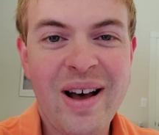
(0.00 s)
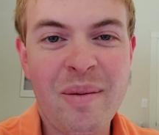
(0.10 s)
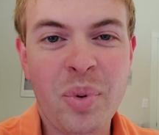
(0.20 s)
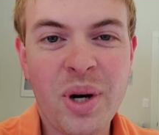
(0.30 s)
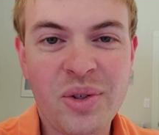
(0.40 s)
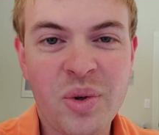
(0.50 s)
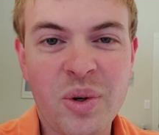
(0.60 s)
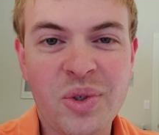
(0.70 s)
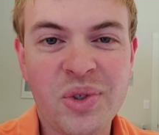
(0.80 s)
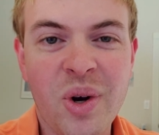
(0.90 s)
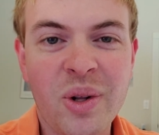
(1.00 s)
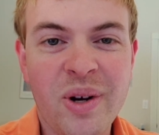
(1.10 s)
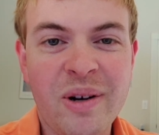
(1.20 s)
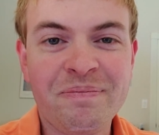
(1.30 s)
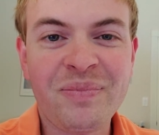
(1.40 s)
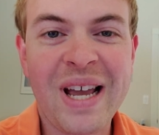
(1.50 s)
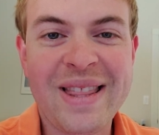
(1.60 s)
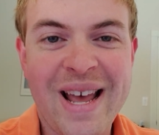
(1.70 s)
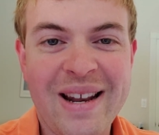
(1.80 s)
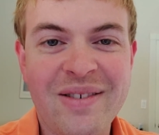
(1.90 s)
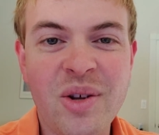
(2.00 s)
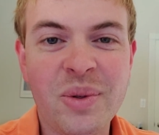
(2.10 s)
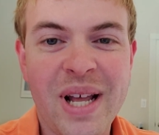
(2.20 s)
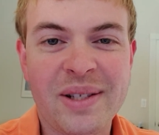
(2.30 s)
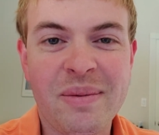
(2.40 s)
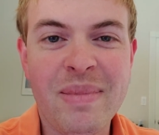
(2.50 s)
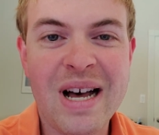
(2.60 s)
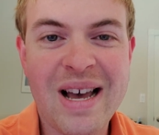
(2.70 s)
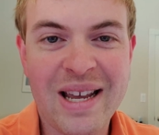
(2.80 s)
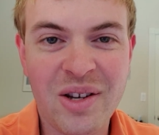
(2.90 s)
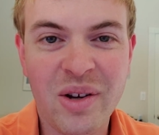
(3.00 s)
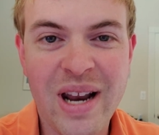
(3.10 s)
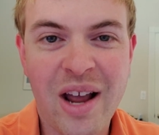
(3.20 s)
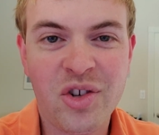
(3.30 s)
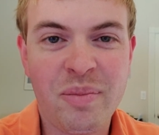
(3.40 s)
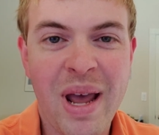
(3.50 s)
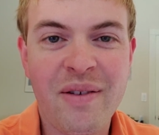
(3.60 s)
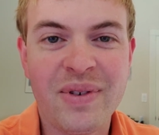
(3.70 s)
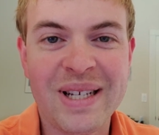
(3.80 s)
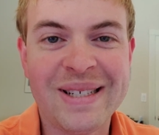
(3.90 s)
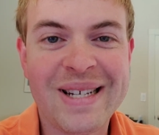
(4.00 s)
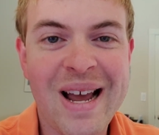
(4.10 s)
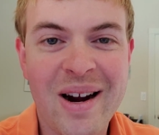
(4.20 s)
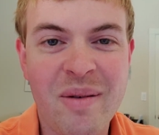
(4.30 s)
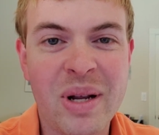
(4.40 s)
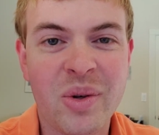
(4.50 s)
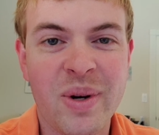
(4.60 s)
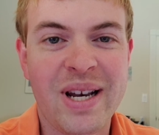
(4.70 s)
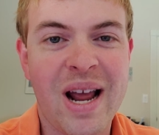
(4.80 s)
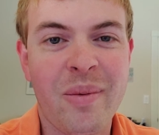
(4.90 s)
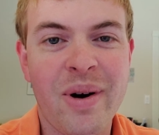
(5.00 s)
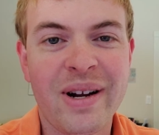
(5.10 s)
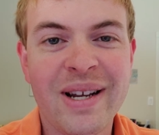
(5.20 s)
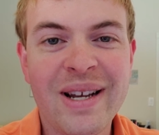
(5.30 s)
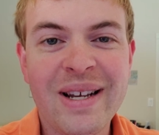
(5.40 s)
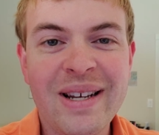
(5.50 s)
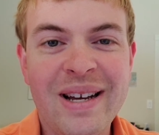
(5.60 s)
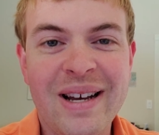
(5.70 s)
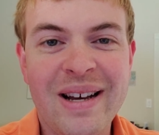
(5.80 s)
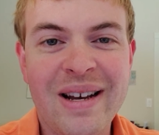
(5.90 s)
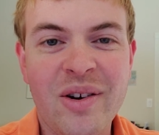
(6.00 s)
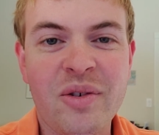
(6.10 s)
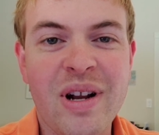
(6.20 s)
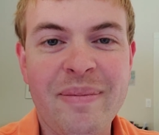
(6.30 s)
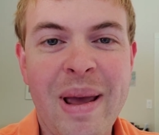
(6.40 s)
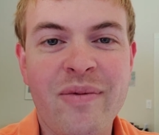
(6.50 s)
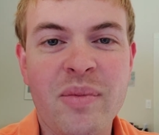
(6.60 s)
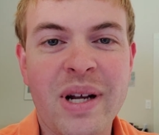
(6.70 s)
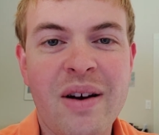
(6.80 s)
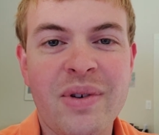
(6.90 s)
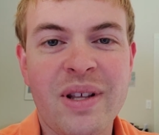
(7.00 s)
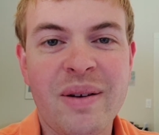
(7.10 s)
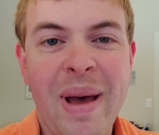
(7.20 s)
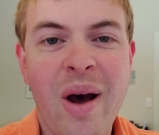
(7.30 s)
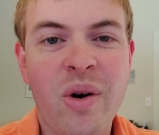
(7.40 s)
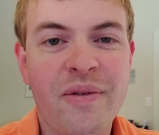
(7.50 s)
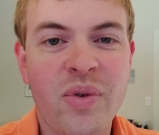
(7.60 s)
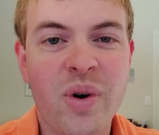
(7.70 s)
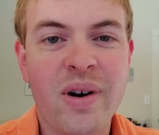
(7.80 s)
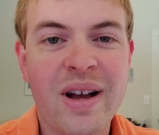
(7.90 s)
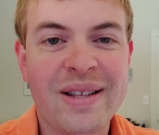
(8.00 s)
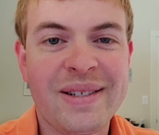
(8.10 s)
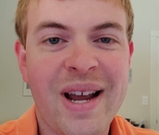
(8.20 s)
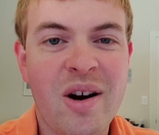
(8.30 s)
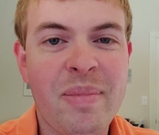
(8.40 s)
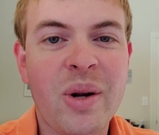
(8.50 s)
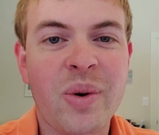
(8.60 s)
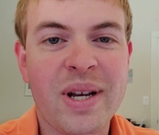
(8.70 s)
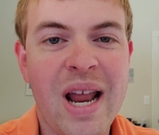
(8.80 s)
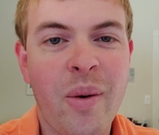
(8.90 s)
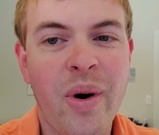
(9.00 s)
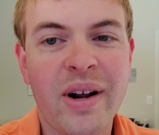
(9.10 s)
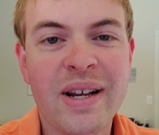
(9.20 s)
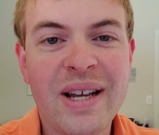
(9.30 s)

put it towards solar, and then use that to mine, you could actually pay for the entire Bitcoin network, or cover the power for the entire Bitcoin network